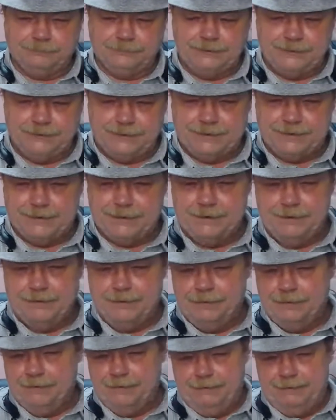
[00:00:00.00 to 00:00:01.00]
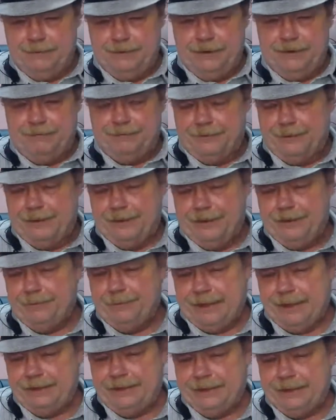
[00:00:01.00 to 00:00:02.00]
So, for him,
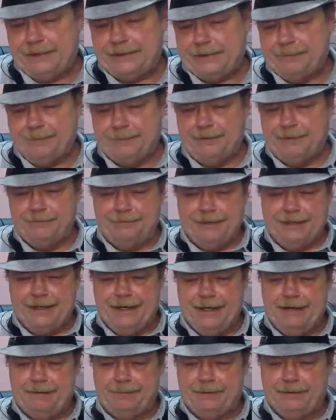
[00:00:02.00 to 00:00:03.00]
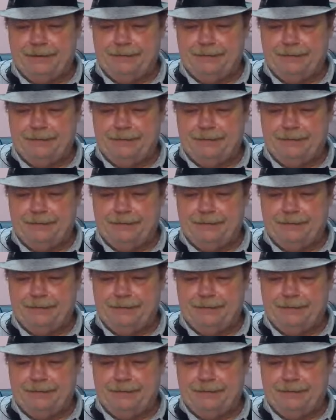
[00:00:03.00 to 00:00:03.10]
that's the perfect camera.